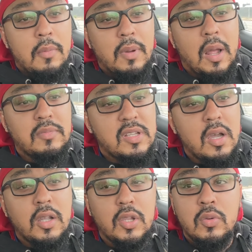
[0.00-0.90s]
but I'm
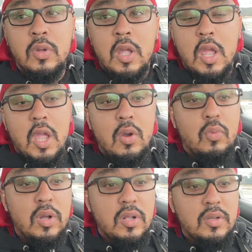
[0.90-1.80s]
telling you, it
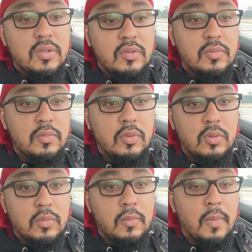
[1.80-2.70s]
was,
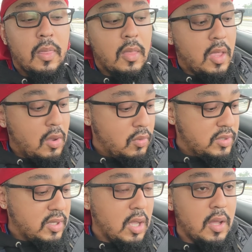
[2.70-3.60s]
it
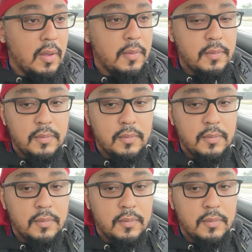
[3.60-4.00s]
was uh,